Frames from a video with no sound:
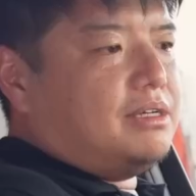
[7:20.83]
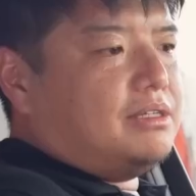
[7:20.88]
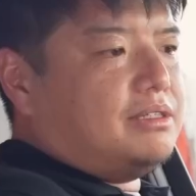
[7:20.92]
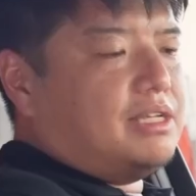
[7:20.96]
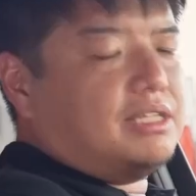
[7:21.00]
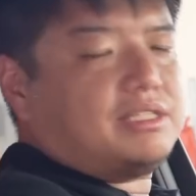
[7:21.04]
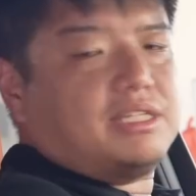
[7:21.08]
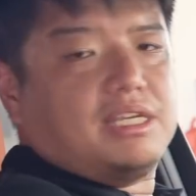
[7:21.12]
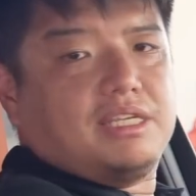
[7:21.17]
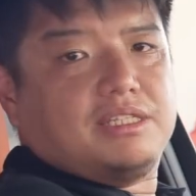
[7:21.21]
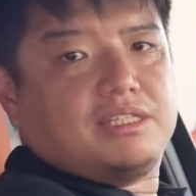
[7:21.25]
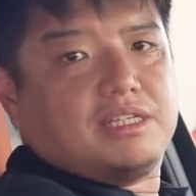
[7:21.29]

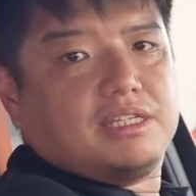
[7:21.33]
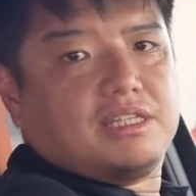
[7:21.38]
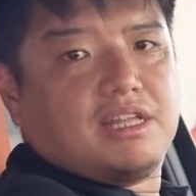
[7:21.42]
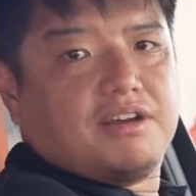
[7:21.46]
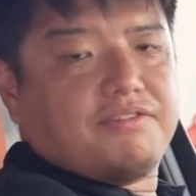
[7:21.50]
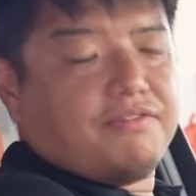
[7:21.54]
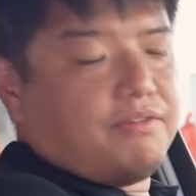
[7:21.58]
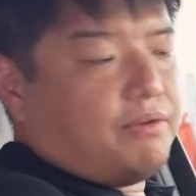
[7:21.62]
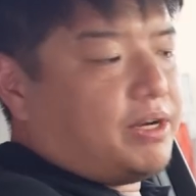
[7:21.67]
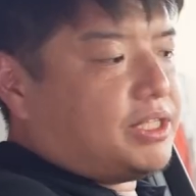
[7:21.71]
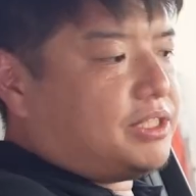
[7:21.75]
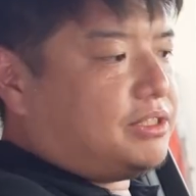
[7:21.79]
that's easy
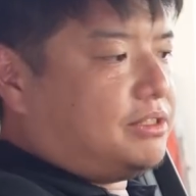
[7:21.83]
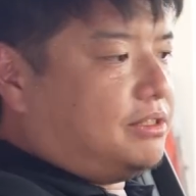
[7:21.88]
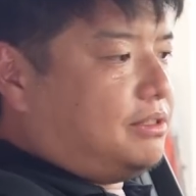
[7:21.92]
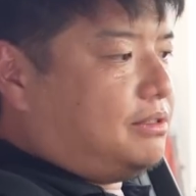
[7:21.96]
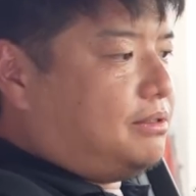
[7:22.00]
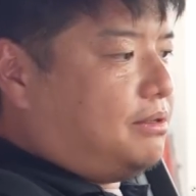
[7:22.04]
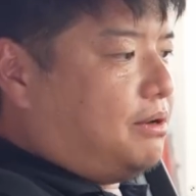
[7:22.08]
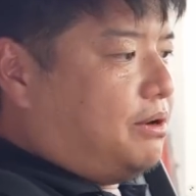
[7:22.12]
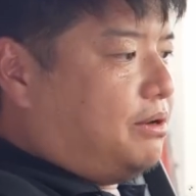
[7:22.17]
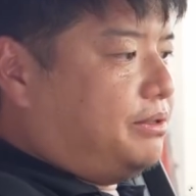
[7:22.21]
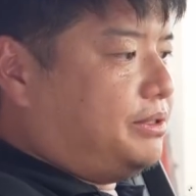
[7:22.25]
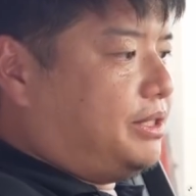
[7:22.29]
enough once
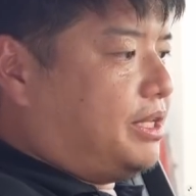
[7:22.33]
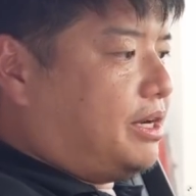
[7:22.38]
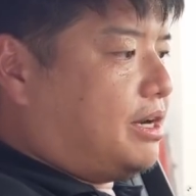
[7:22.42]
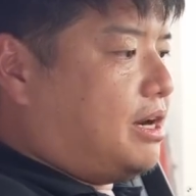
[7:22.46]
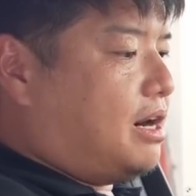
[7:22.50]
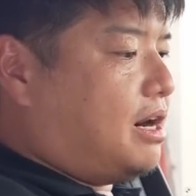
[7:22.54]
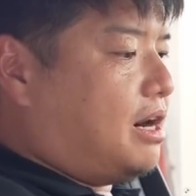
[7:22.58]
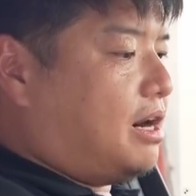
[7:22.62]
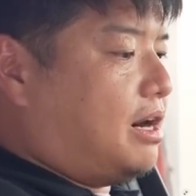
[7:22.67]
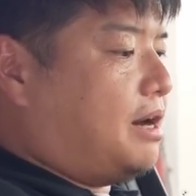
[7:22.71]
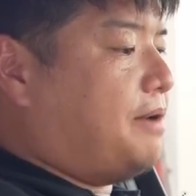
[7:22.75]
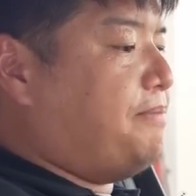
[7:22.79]
you own the
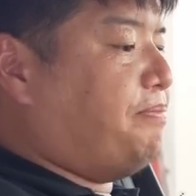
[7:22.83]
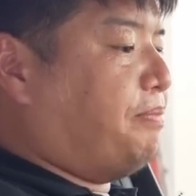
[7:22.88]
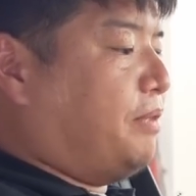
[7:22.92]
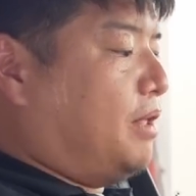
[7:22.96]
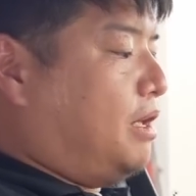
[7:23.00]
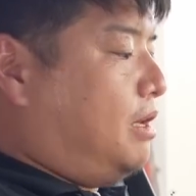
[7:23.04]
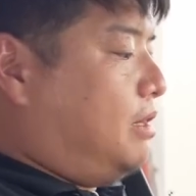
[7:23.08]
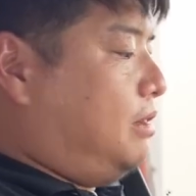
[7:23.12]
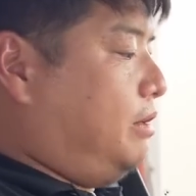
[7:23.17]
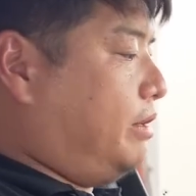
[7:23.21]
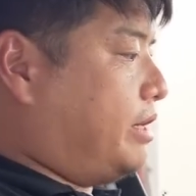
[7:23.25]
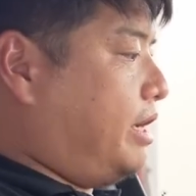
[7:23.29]
car.
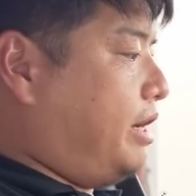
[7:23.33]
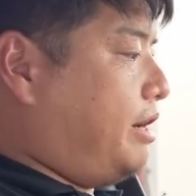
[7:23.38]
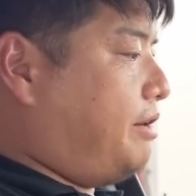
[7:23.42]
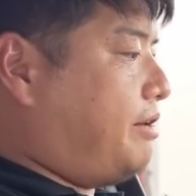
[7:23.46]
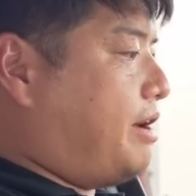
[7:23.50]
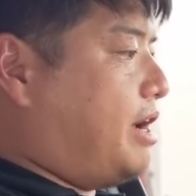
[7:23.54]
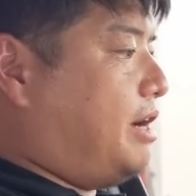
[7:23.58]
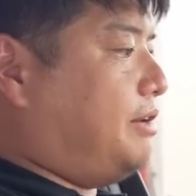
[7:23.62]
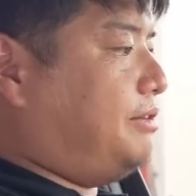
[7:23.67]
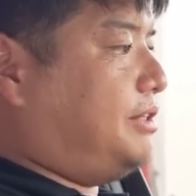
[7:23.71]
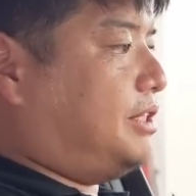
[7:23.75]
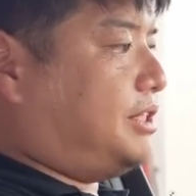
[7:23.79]
Looking
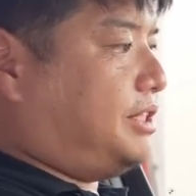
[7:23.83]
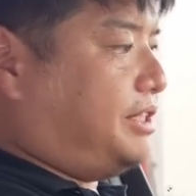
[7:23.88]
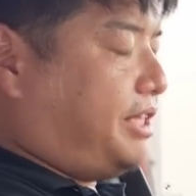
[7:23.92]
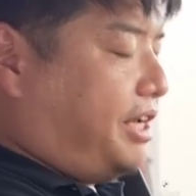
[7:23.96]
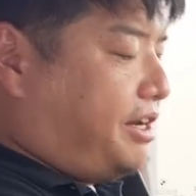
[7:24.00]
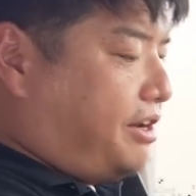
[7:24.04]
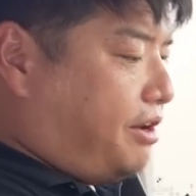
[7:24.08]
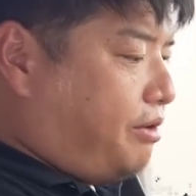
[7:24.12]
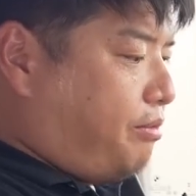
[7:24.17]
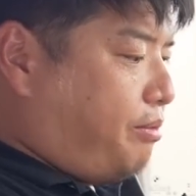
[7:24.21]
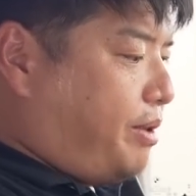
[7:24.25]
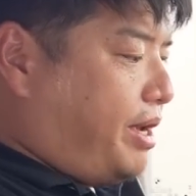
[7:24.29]
around, the
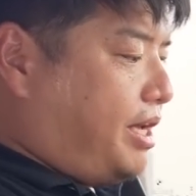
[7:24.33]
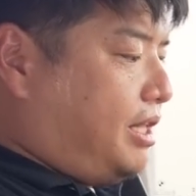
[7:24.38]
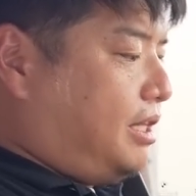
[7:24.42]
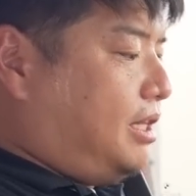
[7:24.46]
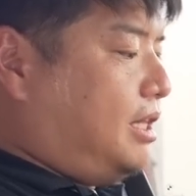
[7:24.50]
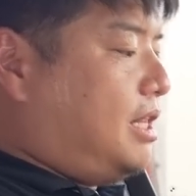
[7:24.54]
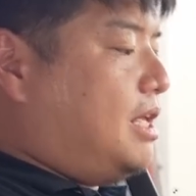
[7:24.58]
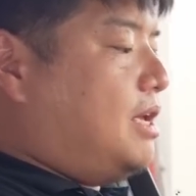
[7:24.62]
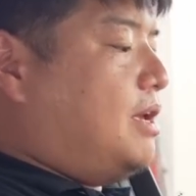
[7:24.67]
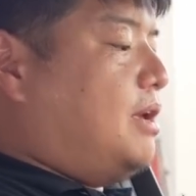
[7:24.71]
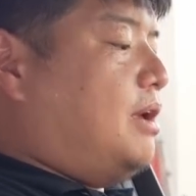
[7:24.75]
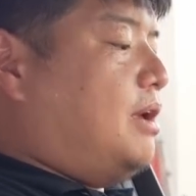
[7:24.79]
steering wheel,